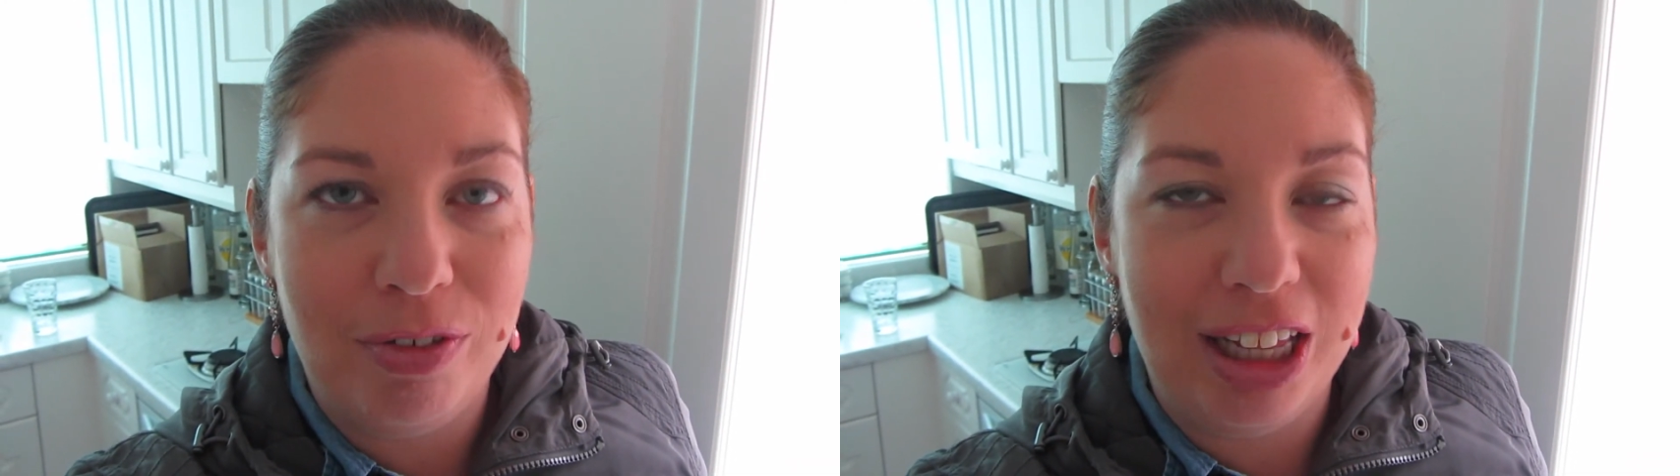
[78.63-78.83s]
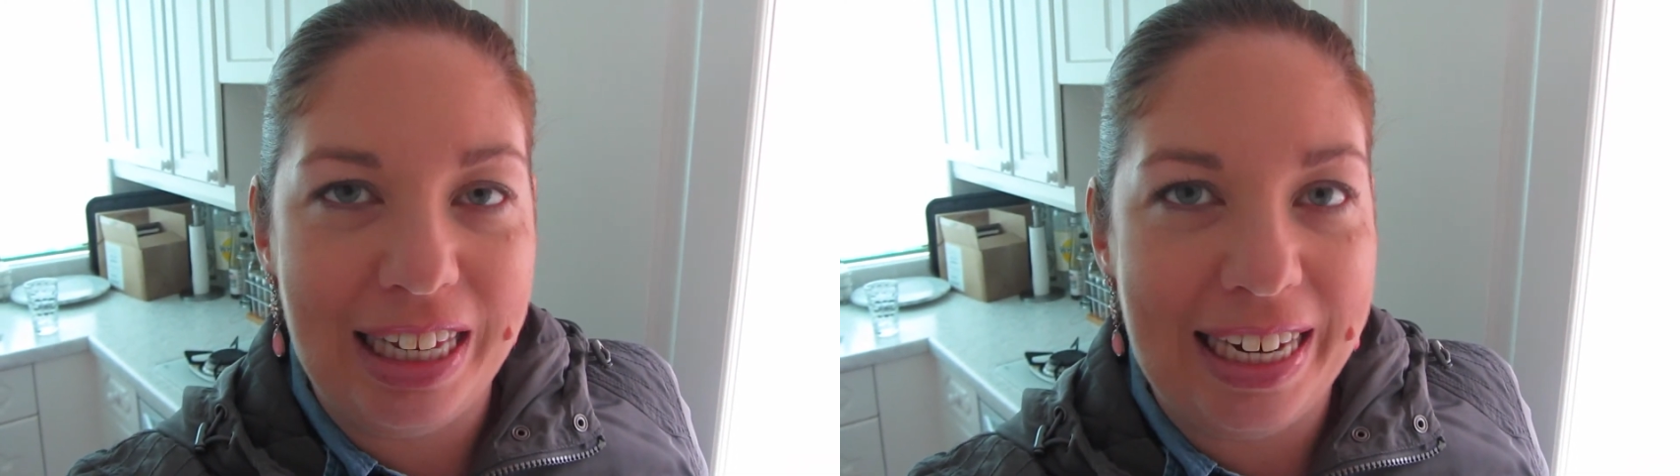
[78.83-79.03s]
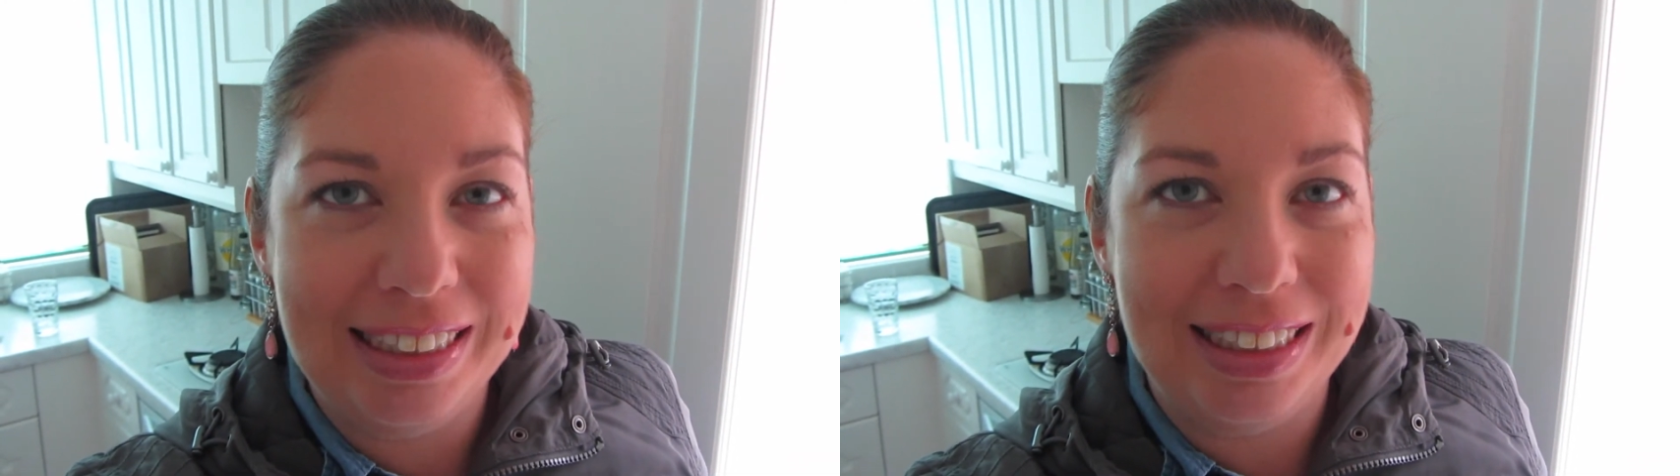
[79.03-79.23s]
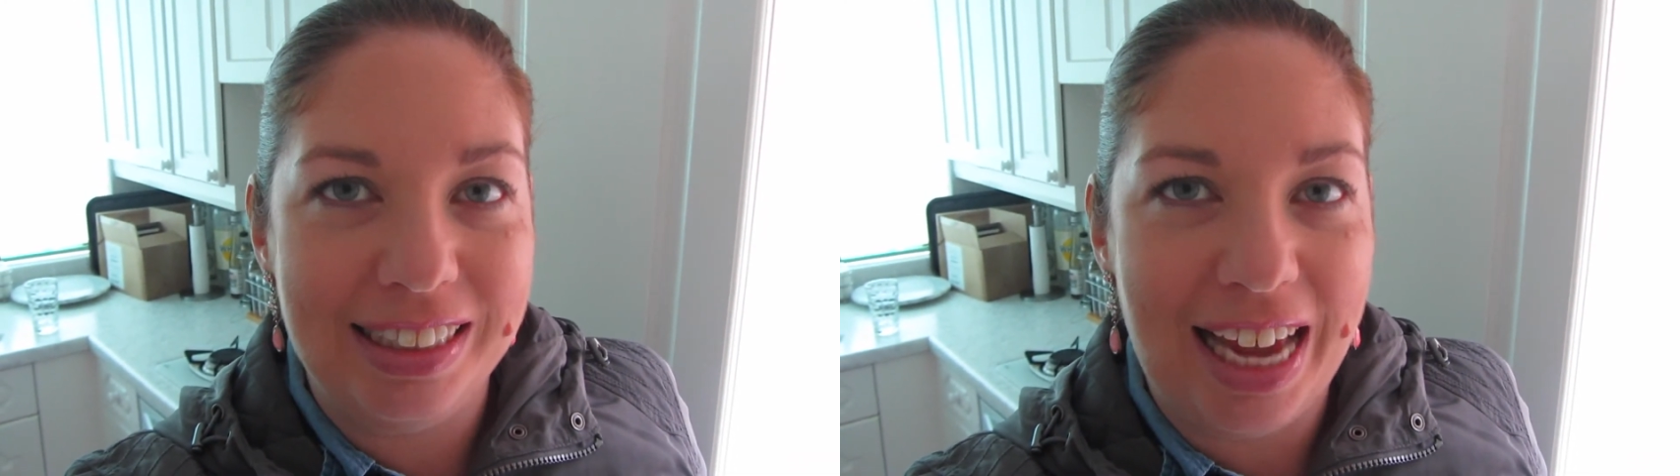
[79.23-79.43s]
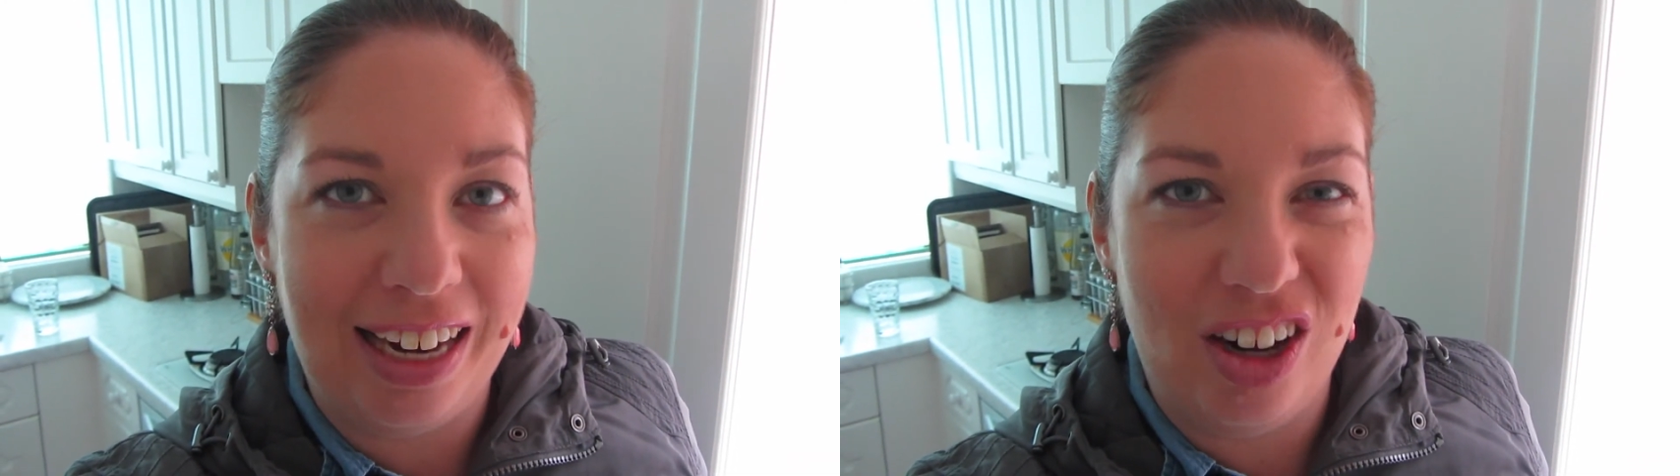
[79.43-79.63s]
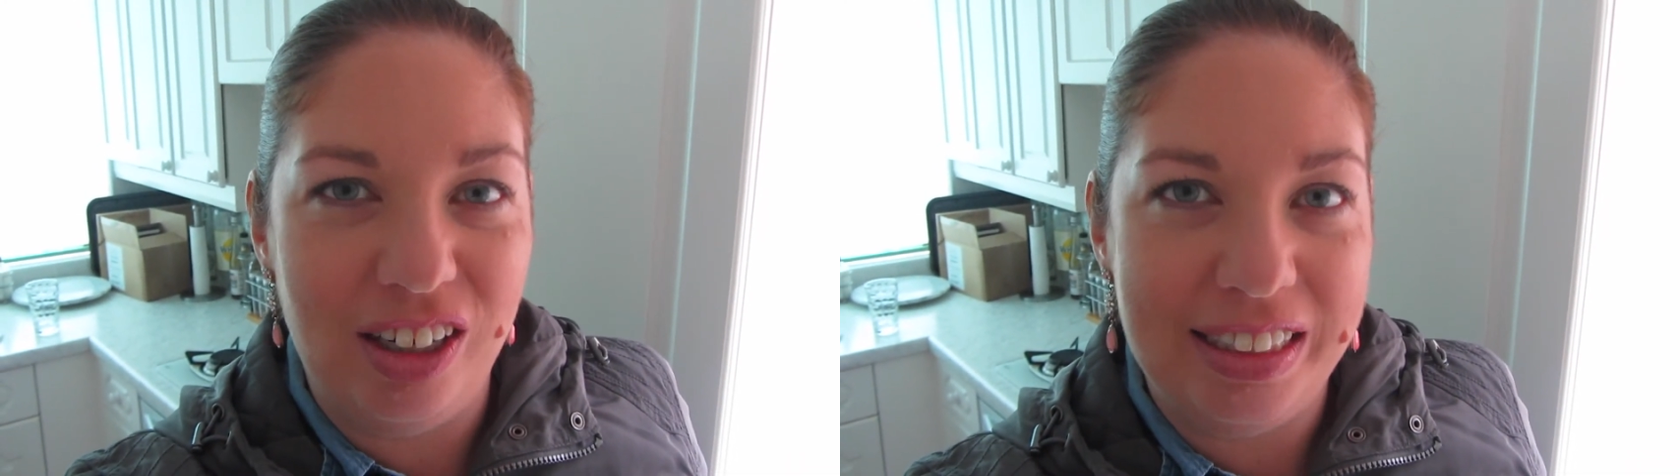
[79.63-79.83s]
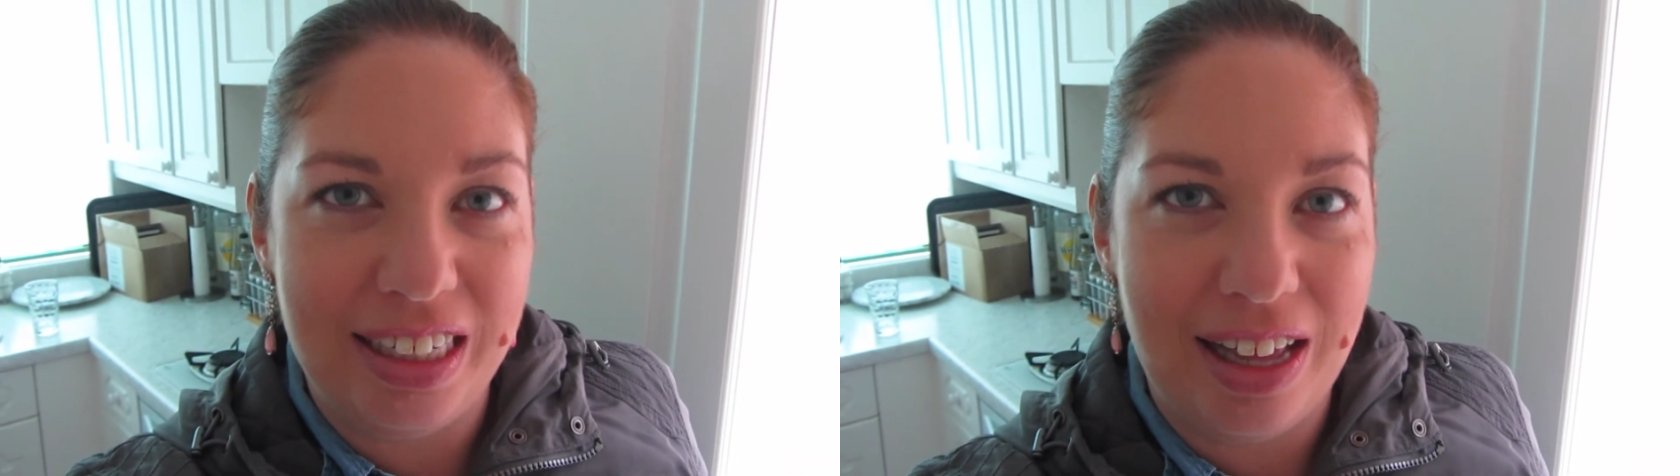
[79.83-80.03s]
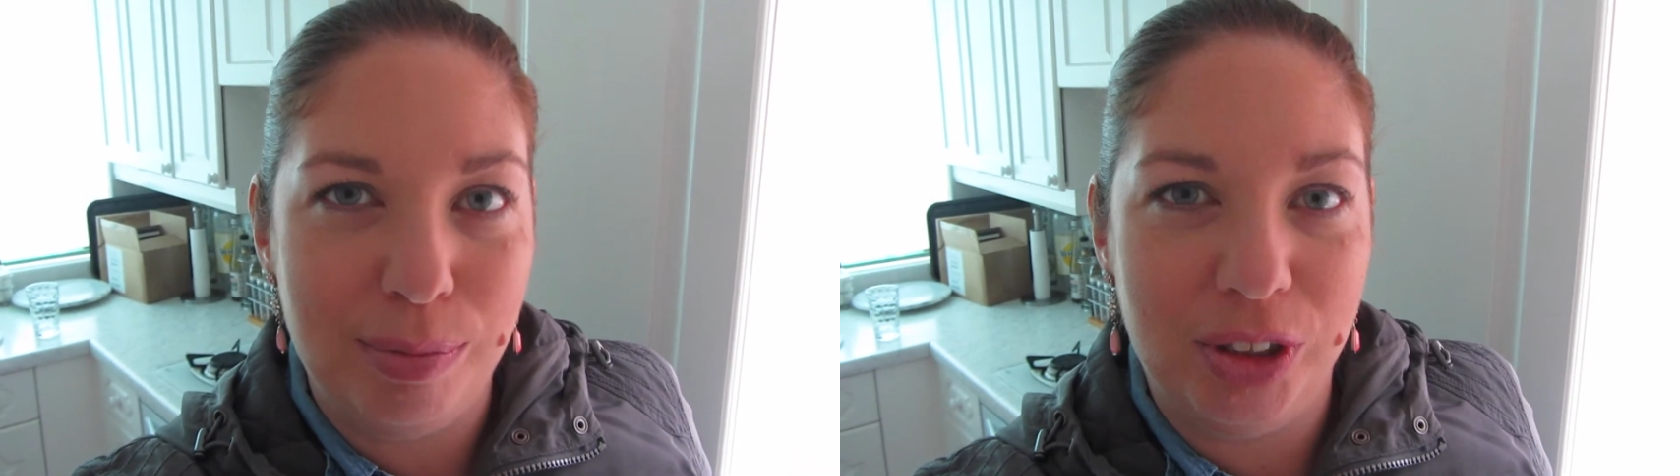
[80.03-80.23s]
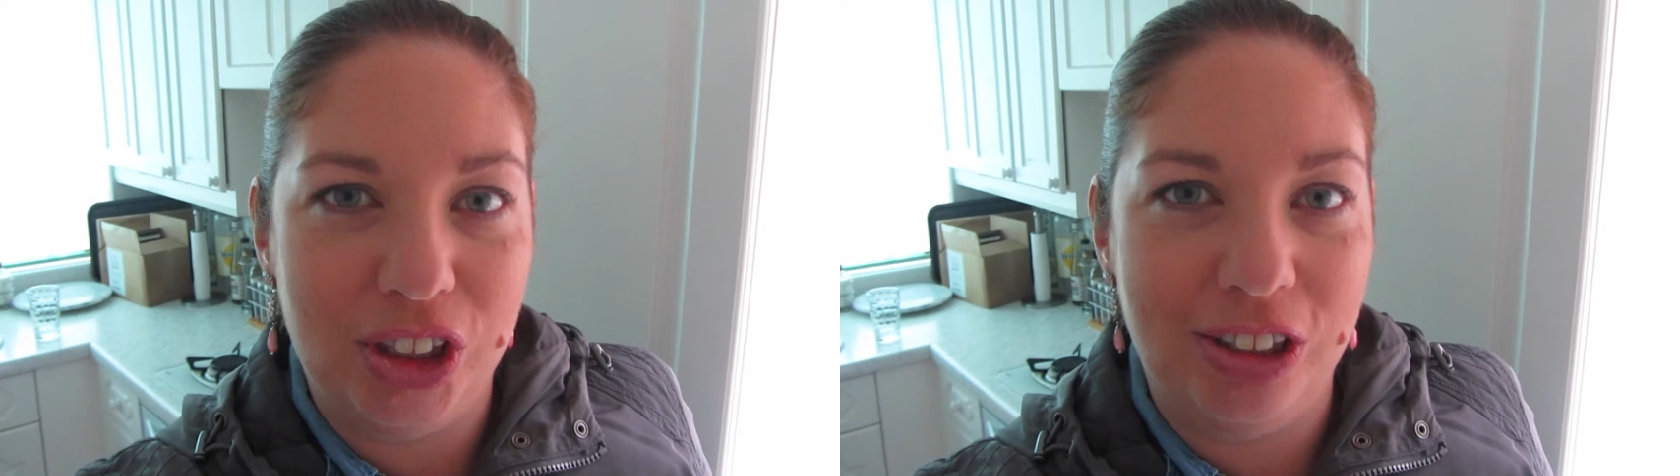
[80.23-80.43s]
really into technology that much,